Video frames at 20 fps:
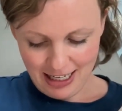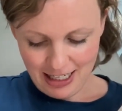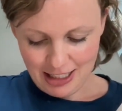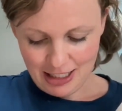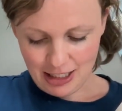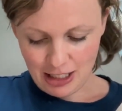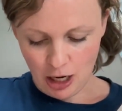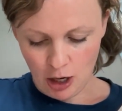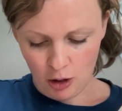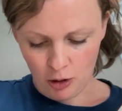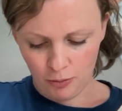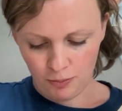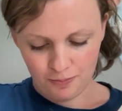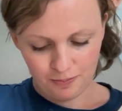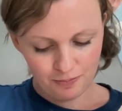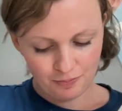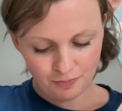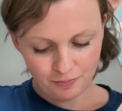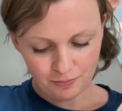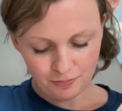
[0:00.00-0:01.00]
So,
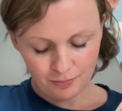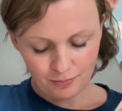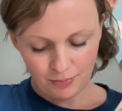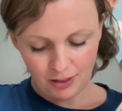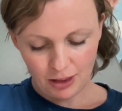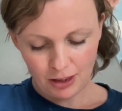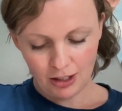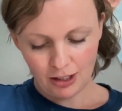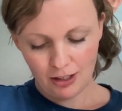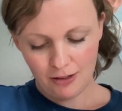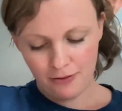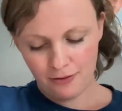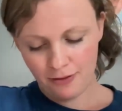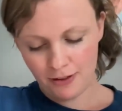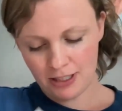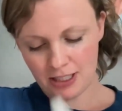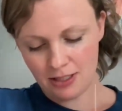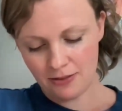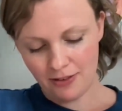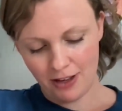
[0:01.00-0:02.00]

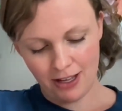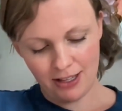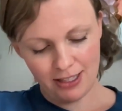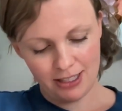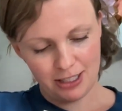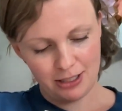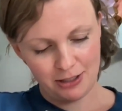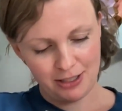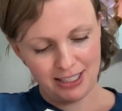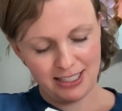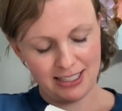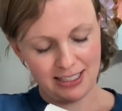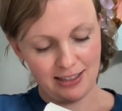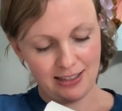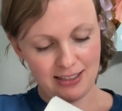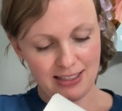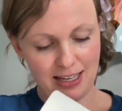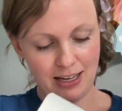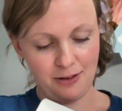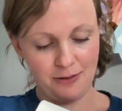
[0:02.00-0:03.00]
first of all, the story
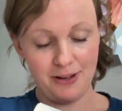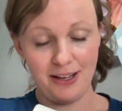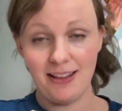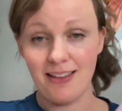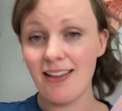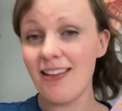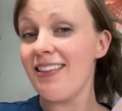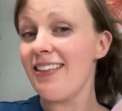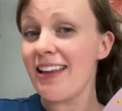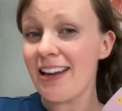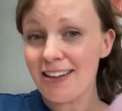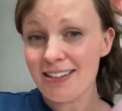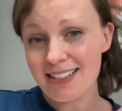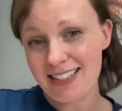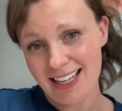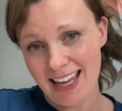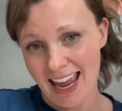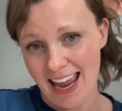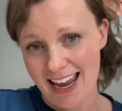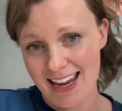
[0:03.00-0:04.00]
starts out with, there's
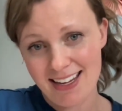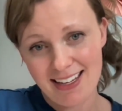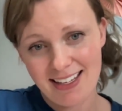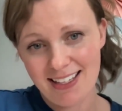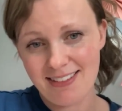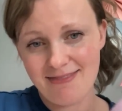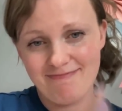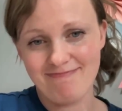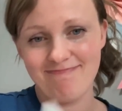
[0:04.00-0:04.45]
cake.